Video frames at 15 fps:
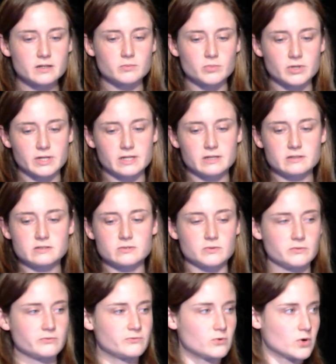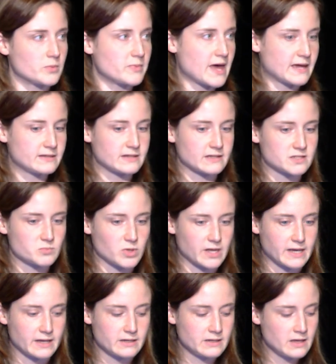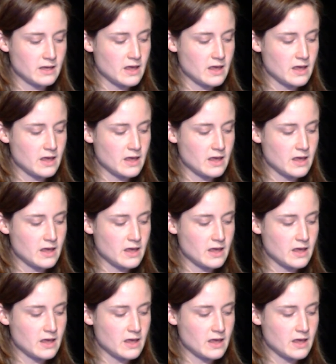completed to inform that test plan.